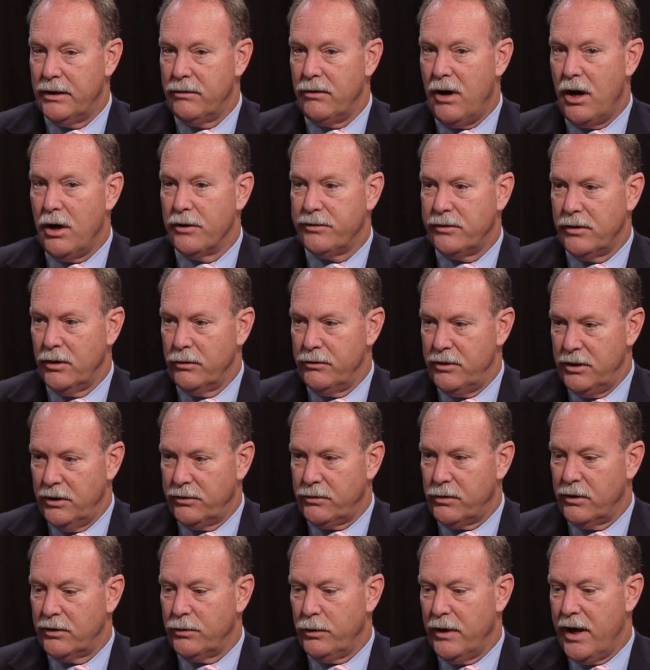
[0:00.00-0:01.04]
Also,
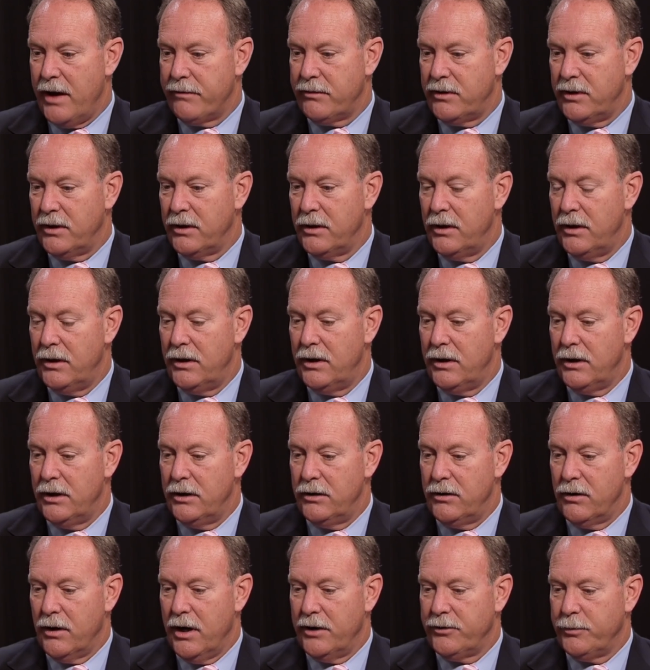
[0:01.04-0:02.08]
districts will have to
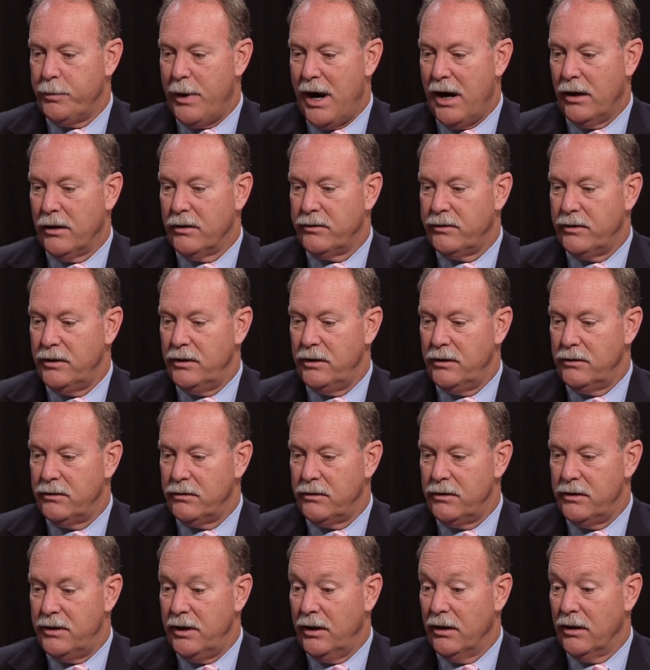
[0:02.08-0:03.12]
address policies
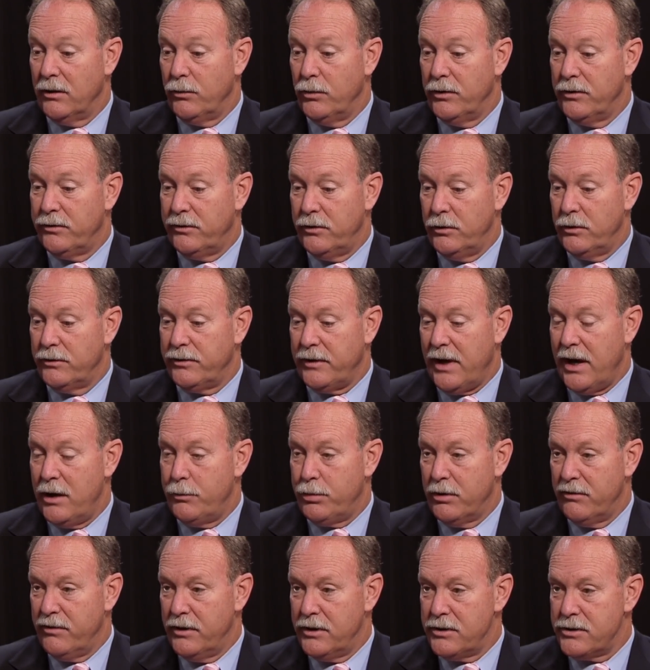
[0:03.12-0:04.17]
dealing with suicide
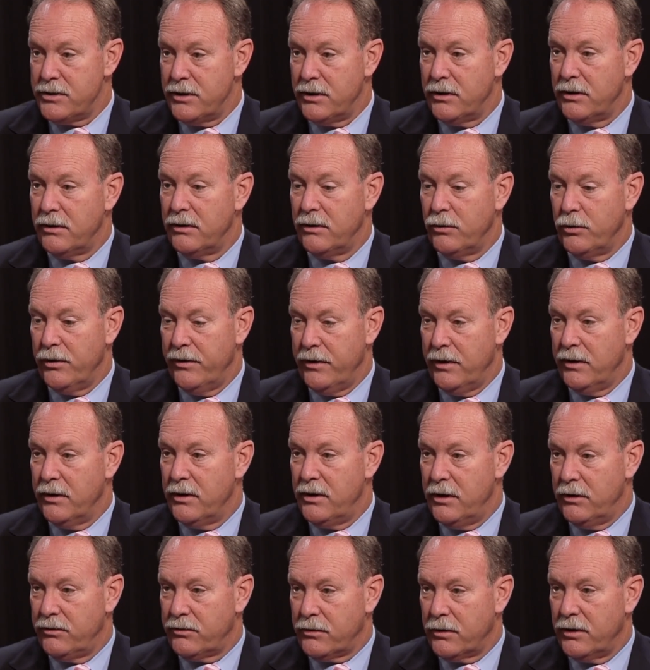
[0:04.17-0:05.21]
prevention within the
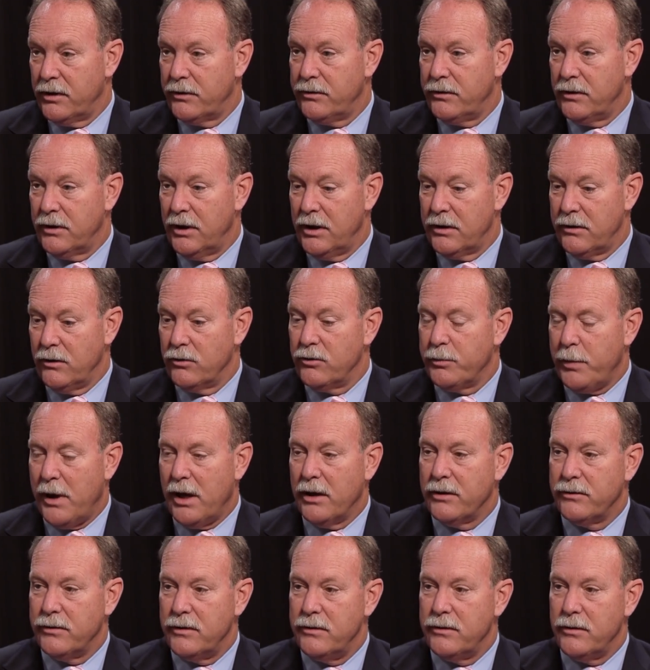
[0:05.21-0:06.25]
districts and get those
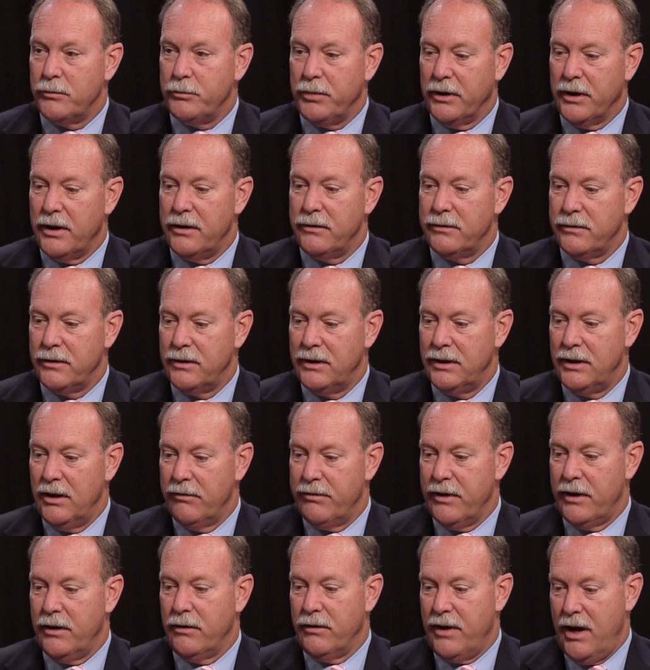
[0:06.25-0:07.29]
policies in place if
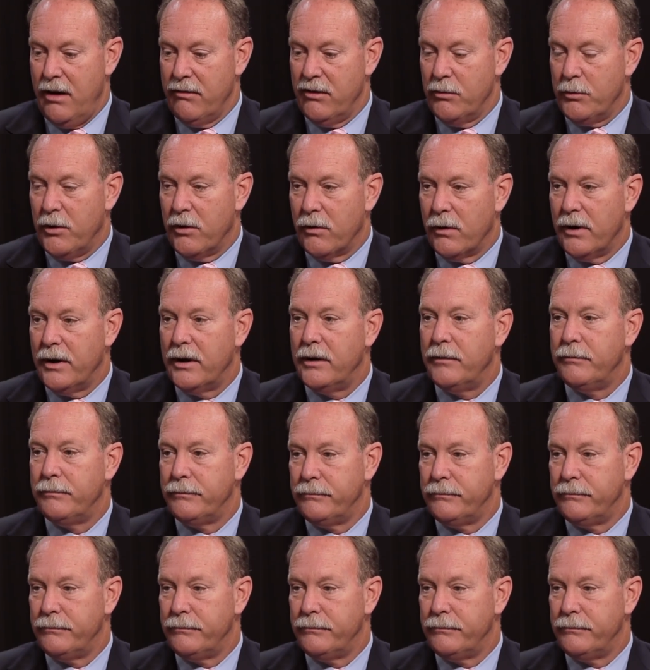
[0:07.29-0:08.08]
they don't have them already.